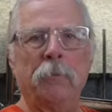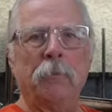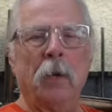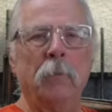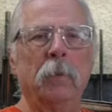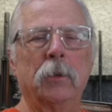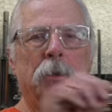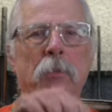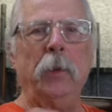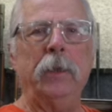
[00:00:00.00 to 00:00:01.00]
from
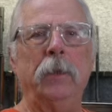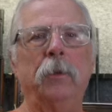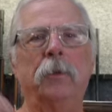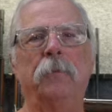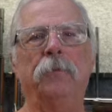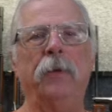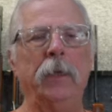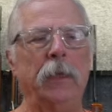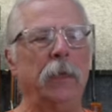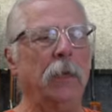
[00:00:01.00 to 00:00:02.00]
Sweden to
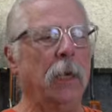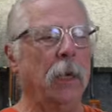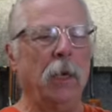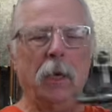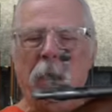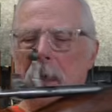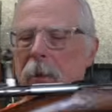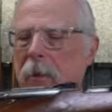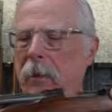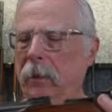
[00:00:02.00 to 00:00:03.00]
Finland
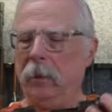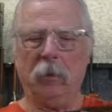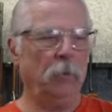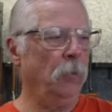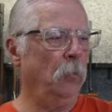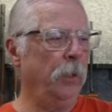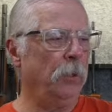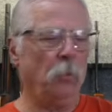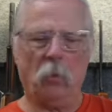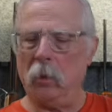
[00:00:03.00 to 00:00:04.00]
in the
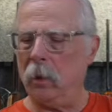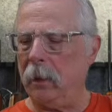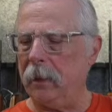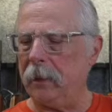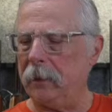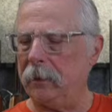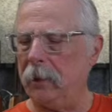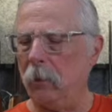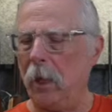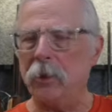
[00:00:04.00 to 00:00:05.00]
Winter War, and in the
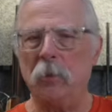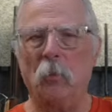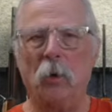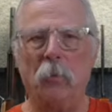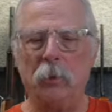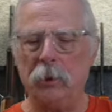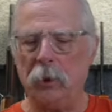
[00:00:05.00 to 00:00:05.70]
continuation war it was